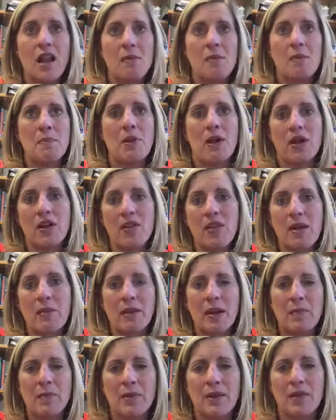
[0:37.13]
I mean, part of that
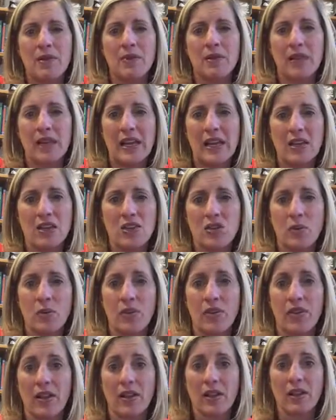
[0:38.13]
might be related to
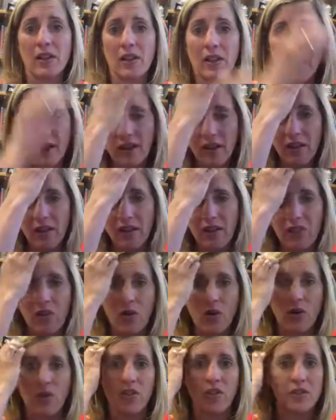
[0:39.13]
where they live
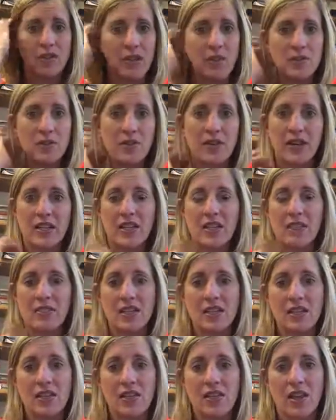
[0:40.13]
or the types of
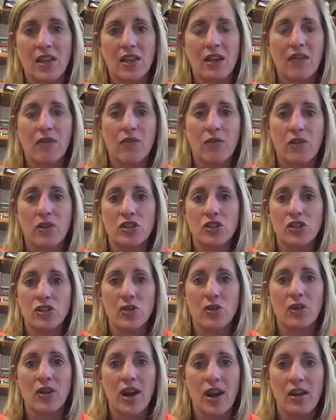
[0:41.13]
activities that they can afford to
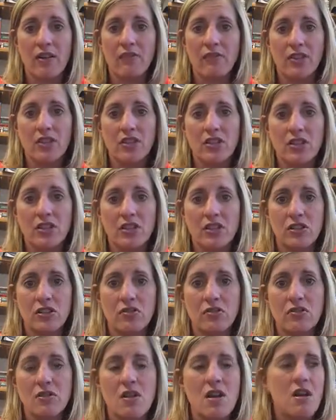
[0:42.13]
do or not afford to
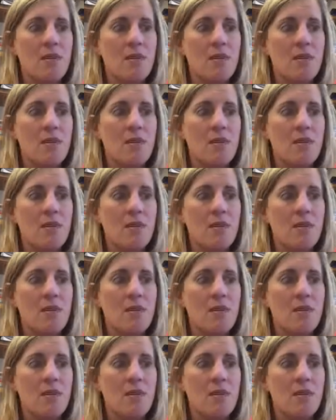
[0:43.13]
do.